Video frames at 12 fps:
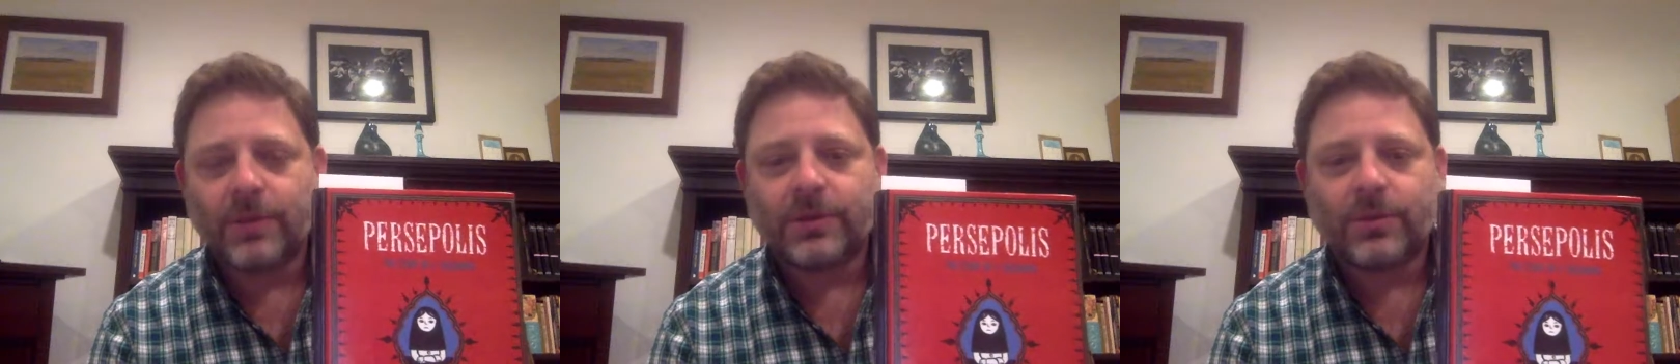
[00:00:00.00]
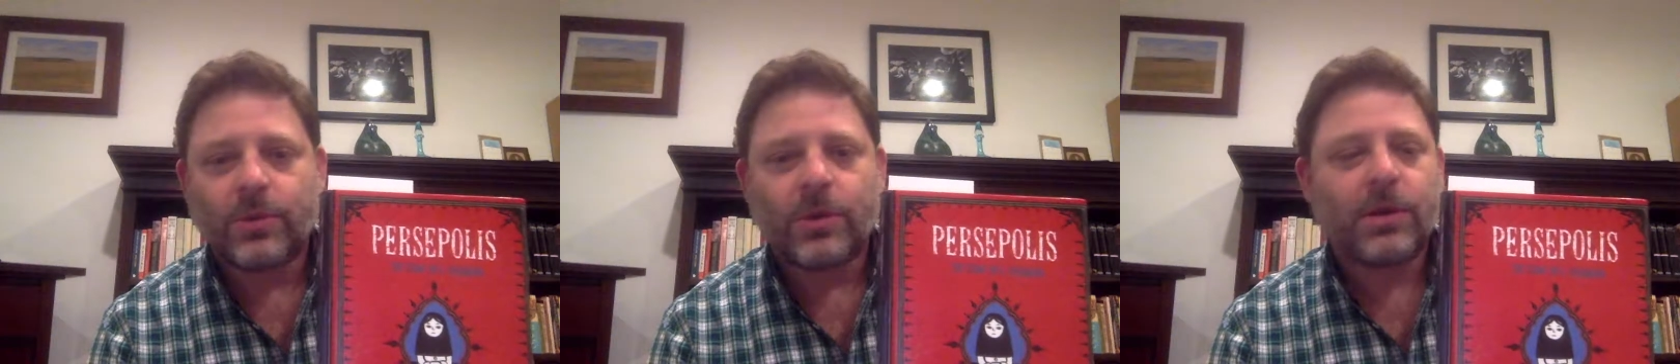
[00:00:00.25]
It
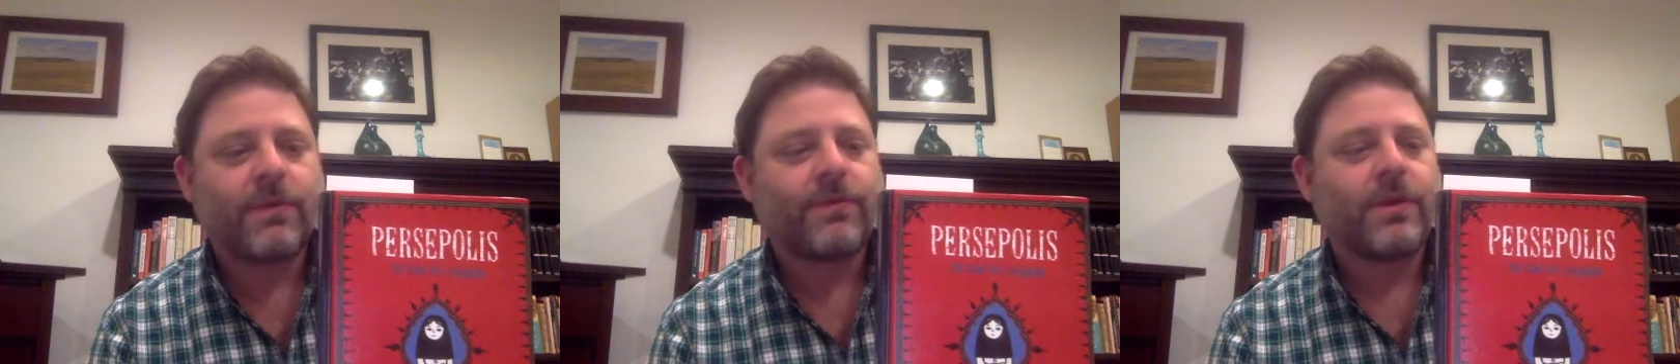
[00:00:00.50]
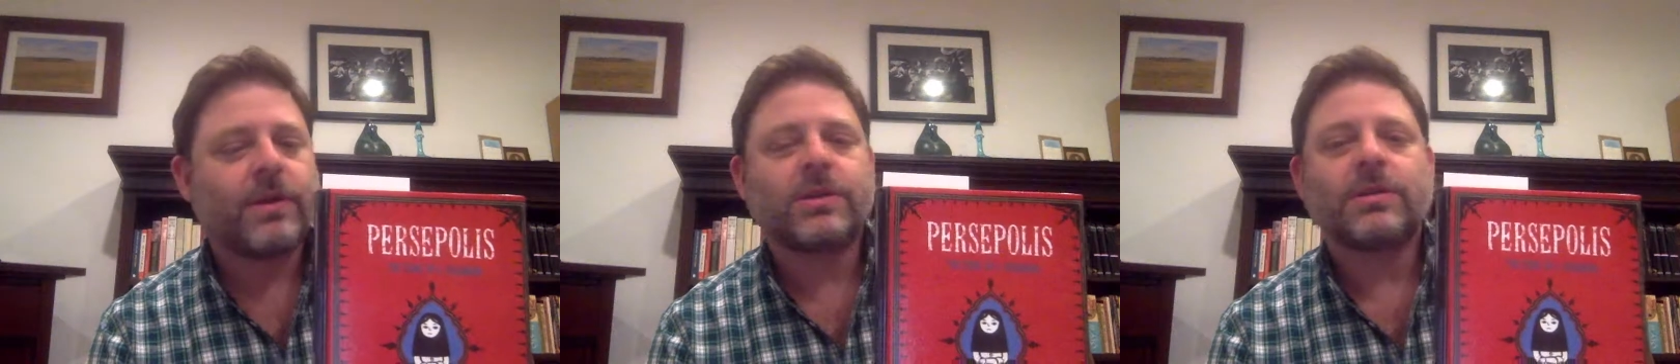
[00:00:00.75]
was one of the
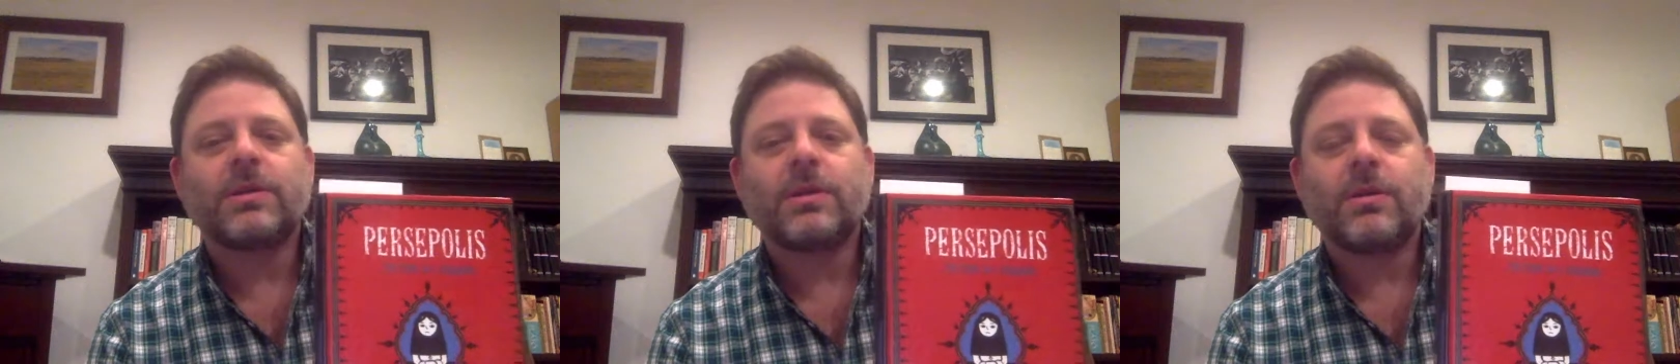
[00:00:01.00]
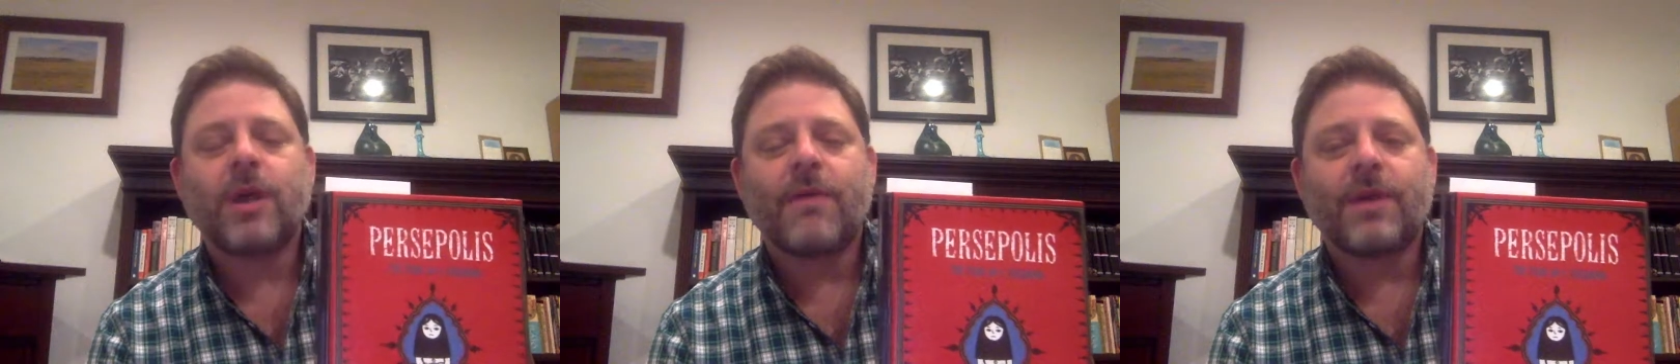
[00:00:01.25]
first
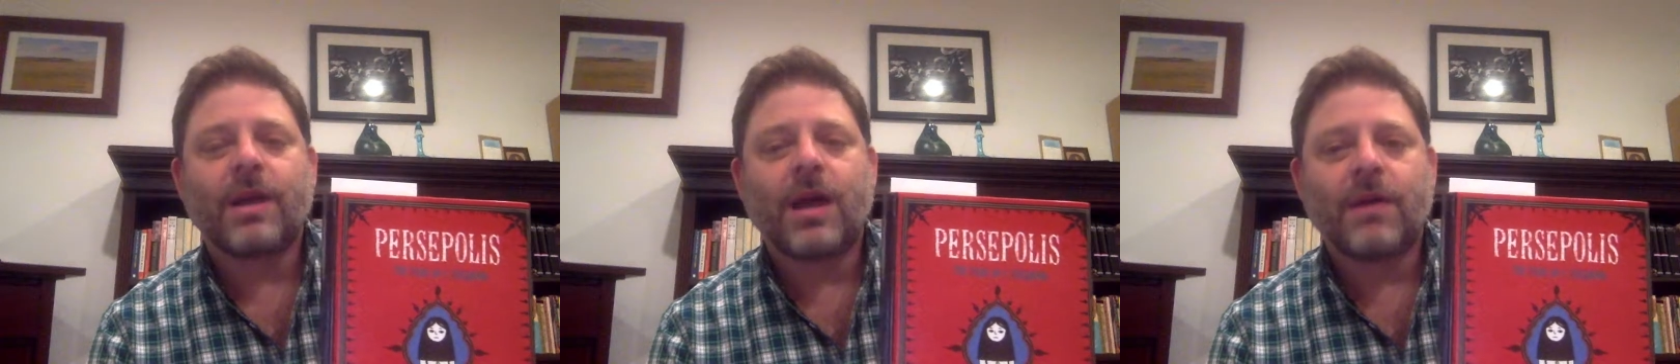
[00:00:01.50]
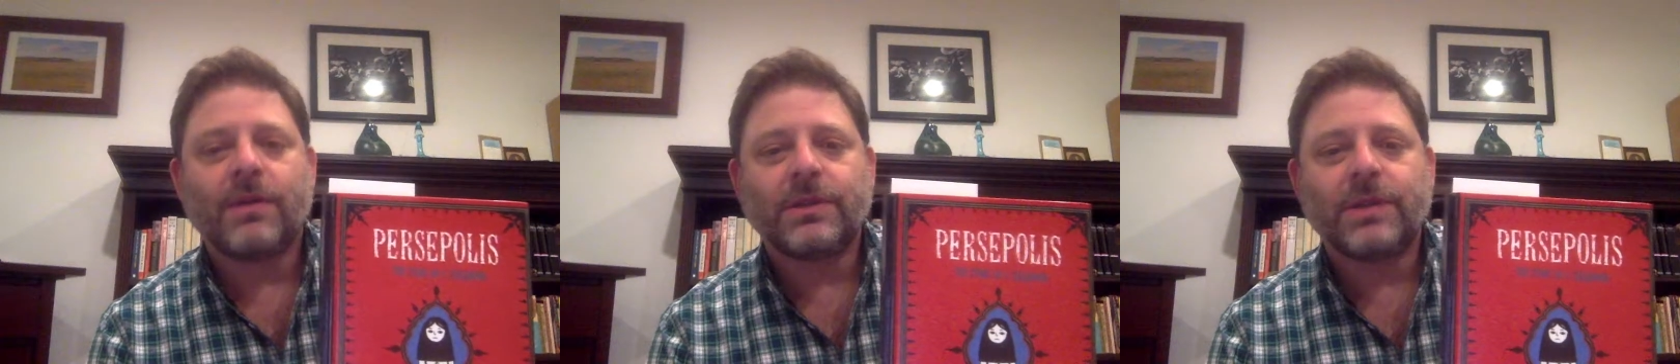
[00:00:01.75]
graphic
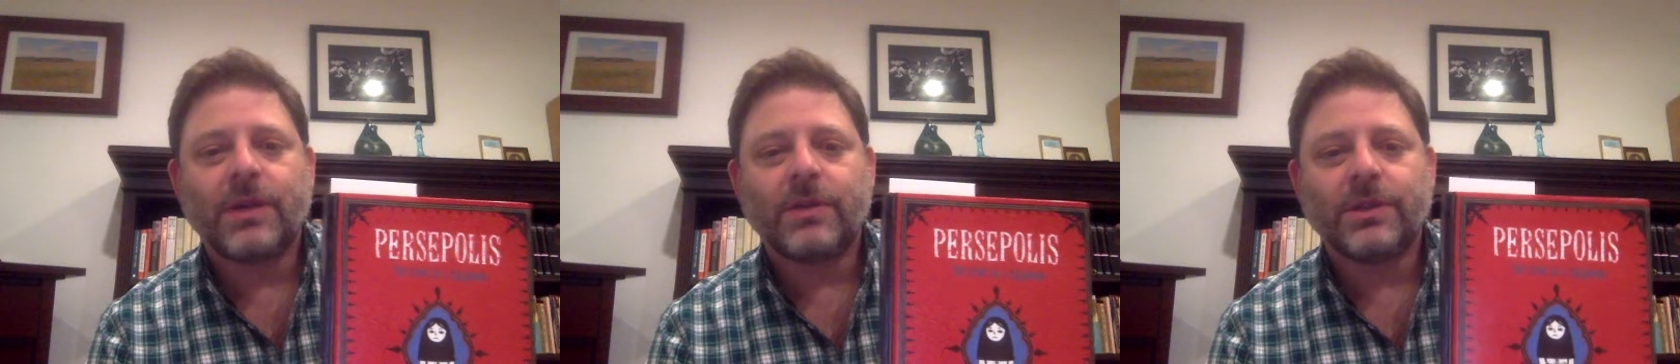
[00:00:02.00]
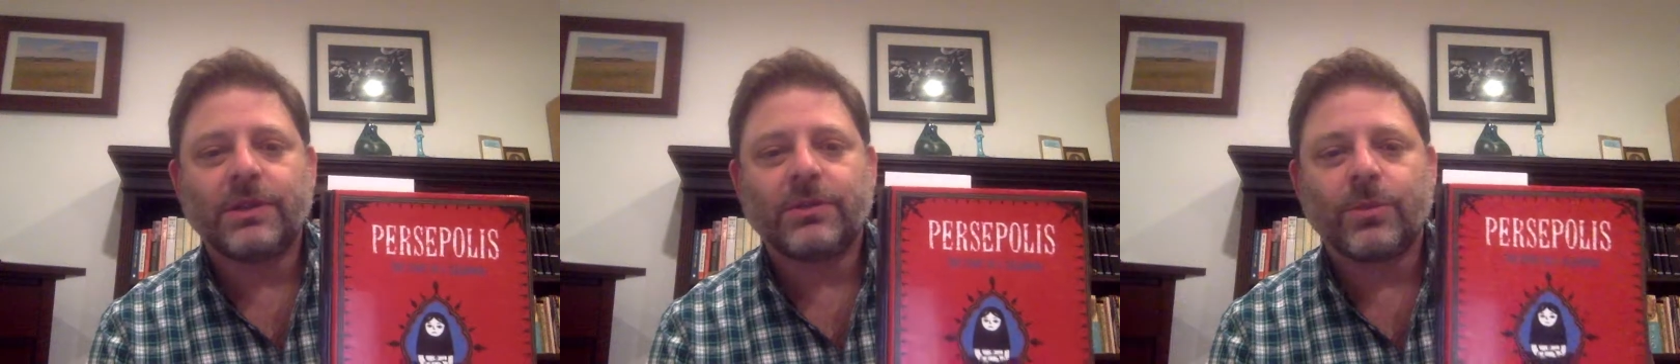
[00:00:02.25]
novels that was